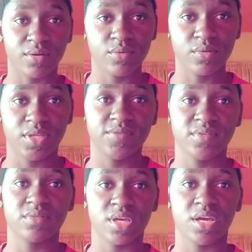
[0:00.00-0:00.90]
good if
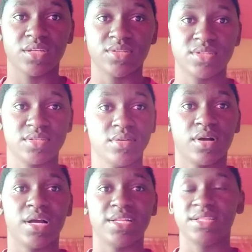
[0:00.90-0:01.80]
you can just sit down
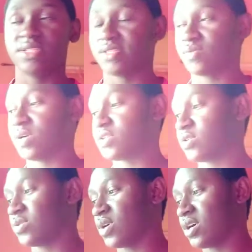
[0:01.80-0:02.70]
like this, watch
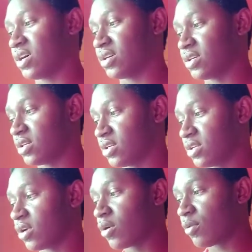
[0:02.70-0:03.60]
out a
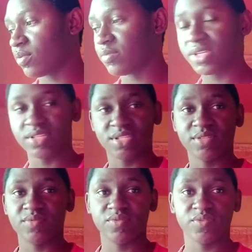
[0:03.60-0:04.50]
couple minutes.
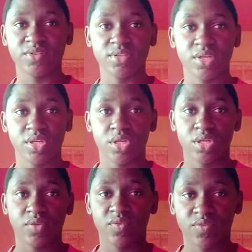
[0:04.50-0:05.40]
Even if
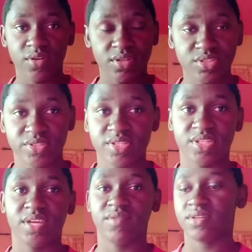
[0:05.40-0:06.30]
you're not interested in
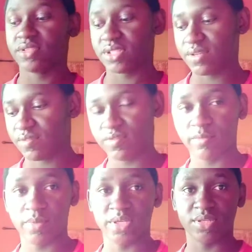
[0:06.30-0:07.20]
that video, just left if you
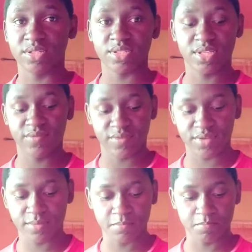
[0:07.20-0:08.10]
play, just left
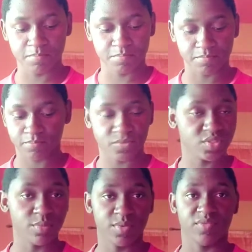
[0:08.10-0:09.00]
it
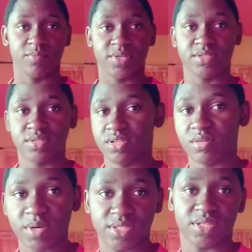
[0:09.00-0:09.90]
somewhere if you play. It don't
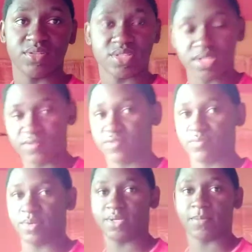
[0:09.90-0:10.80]
matter, just left if you
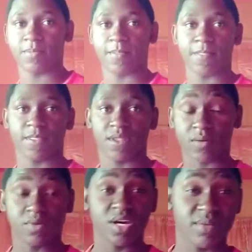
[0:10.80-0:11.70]
play. That
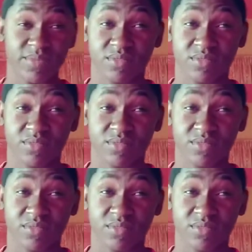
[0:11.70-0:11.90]
would be